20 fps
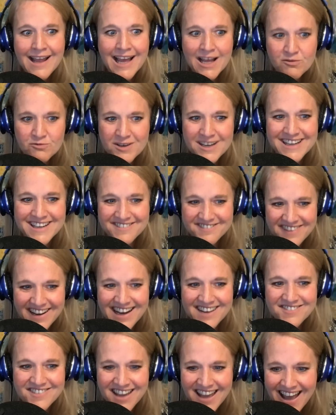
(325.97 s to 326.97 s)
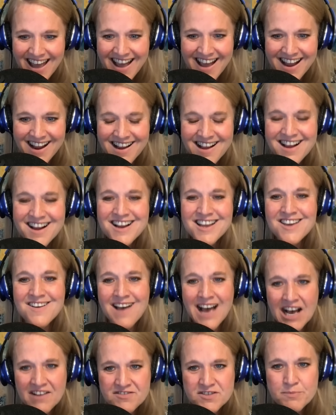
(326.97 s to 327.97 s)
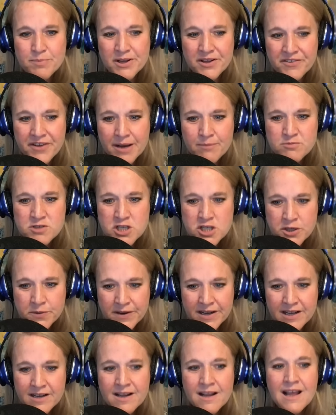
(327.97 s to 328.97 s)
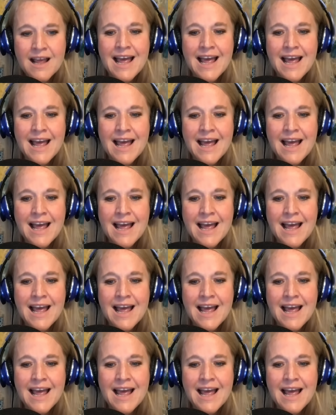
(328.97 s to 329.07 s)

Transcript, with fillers: and run a 5K. You have to build up to it.